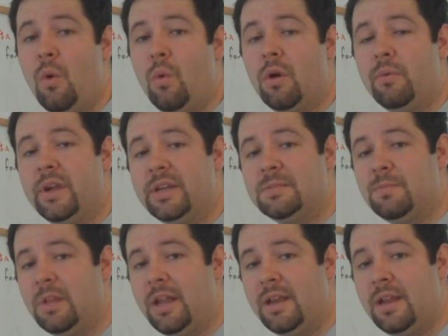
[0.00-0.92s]
where we
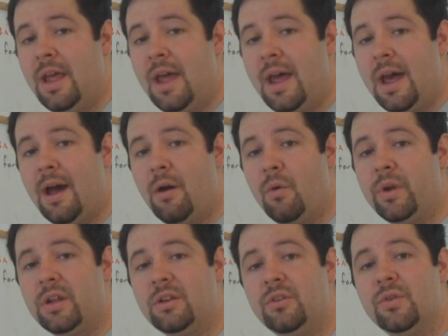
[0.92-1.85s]
explained how
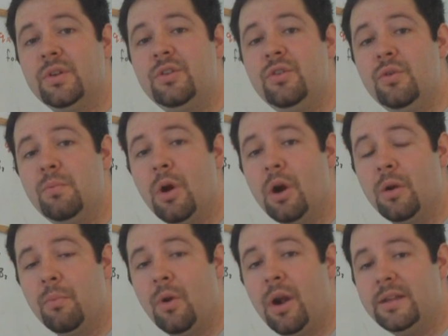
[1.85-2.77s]
we could do a
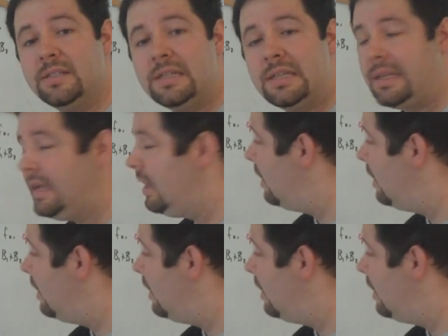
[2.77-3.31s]
two-part pricing